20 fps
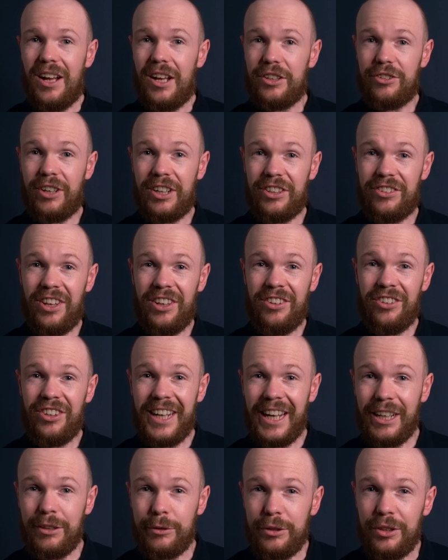
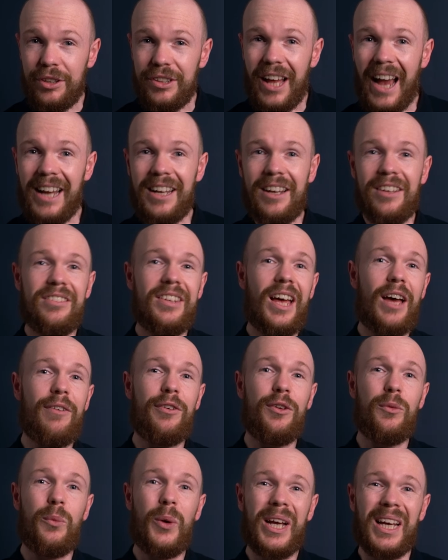Transitioning to the
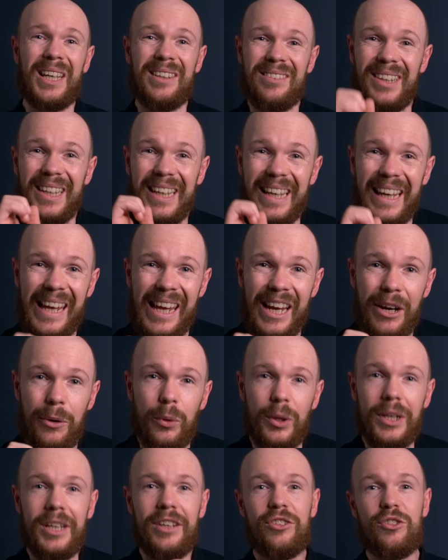997, we can see
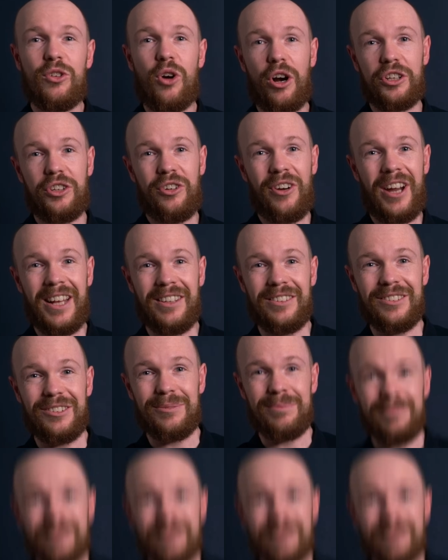equally strong trends.